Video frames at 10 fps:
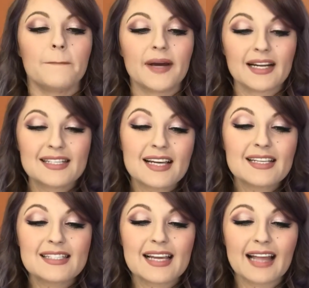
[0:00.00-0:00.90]
But it
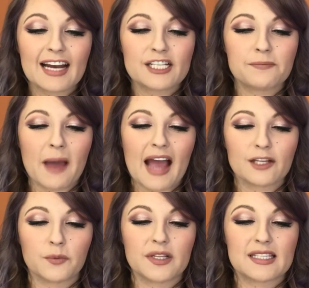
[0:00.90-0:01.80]
does say that it's
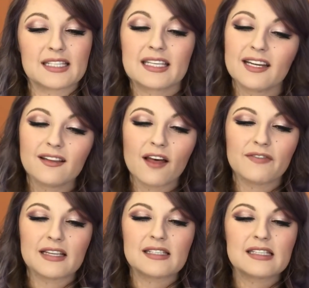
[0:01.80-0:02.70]
packed with
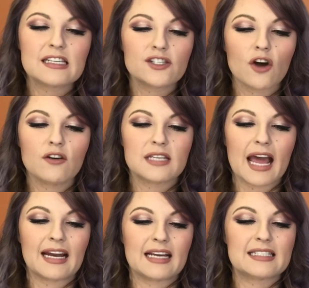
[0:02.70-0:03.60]
skin-loving sea salt
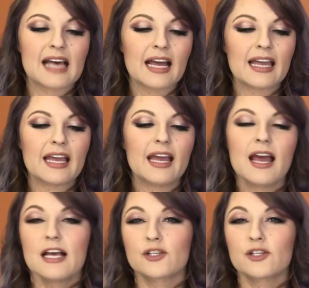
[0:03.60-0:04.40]
and acai,